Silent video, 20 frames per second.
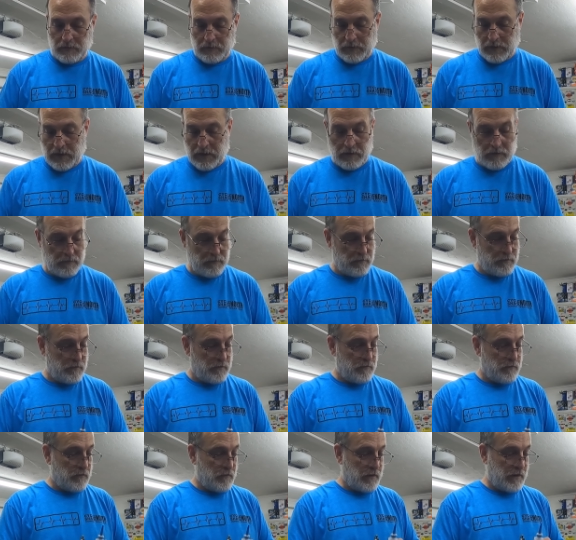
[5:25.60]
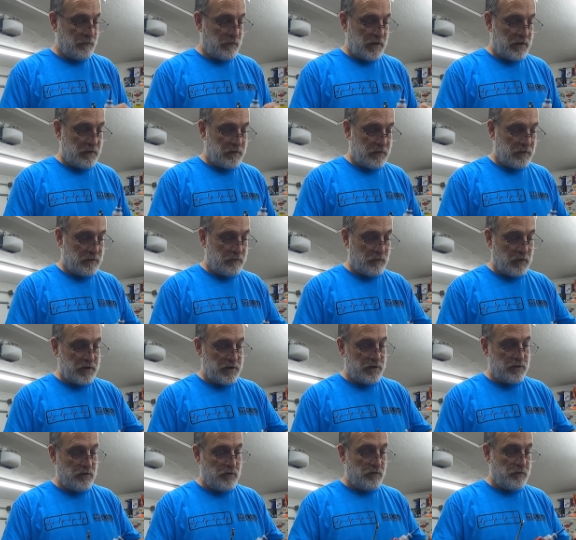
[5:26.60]
Now, when
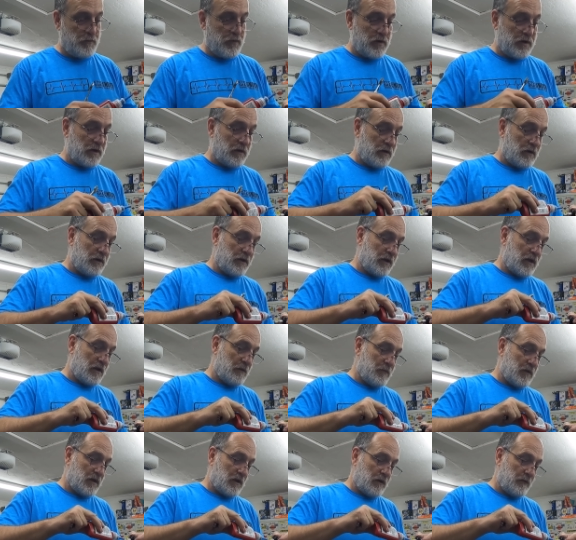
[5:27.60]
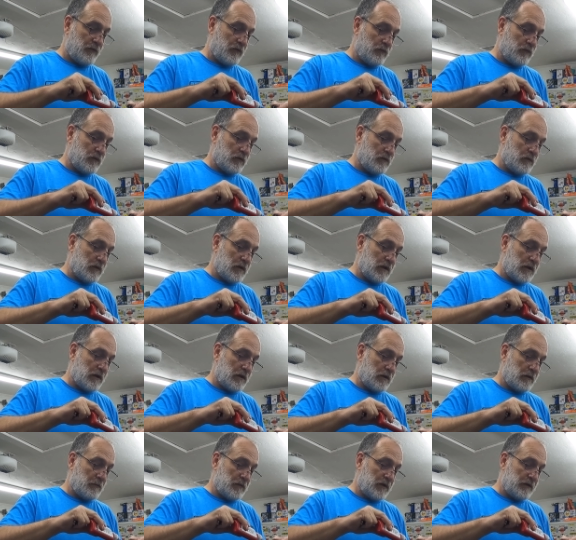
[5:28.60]
you do put it on, you got to be careful with,
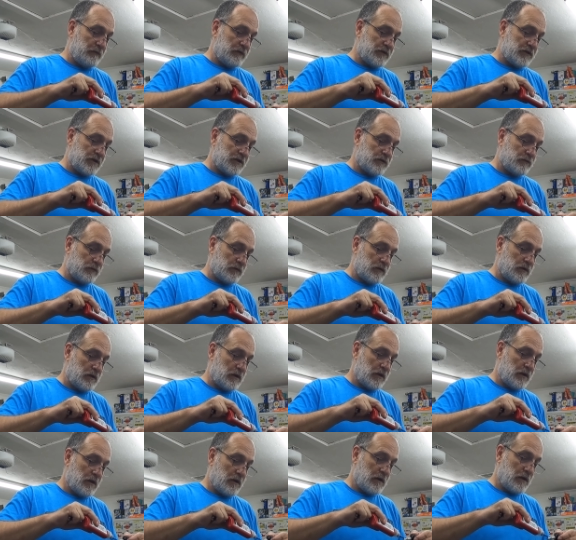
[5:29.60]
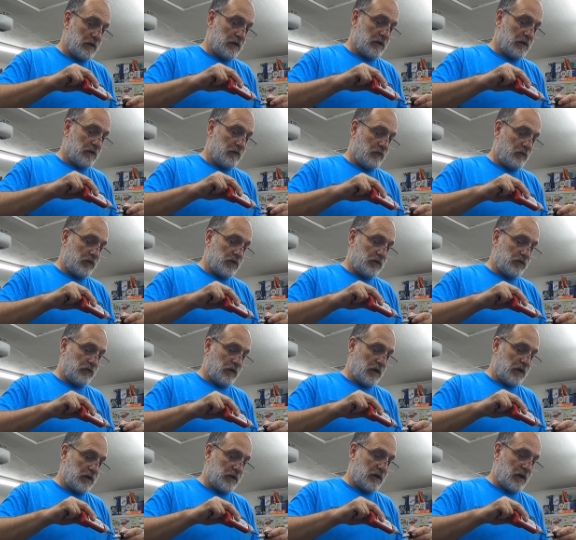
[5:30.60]
I believe it's this one. When you're
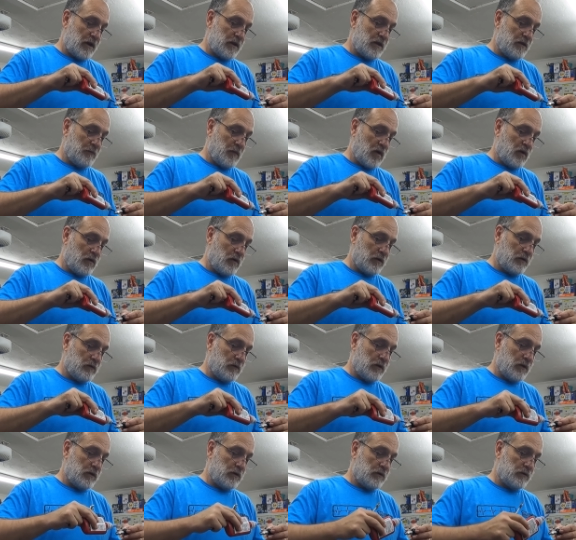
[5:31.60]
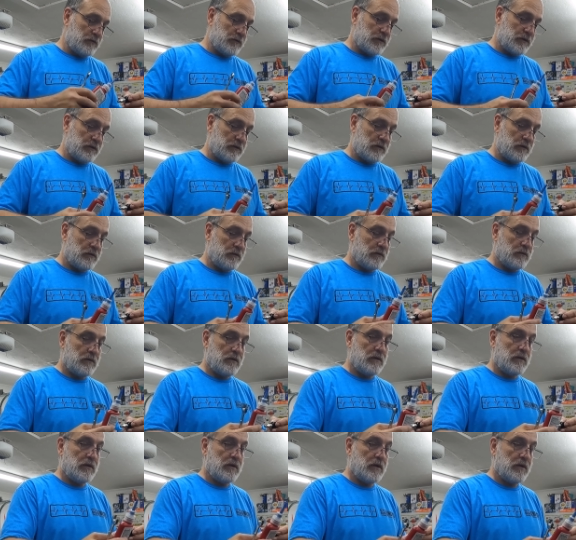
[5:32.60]
trying to tighten the ball, it'll
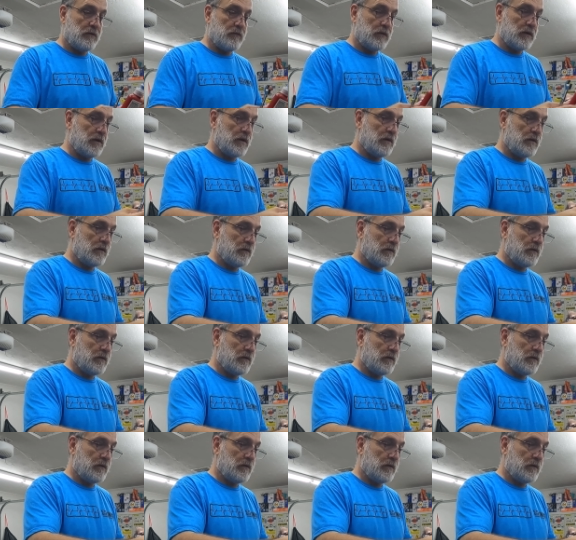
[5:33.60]
unloosen the other one.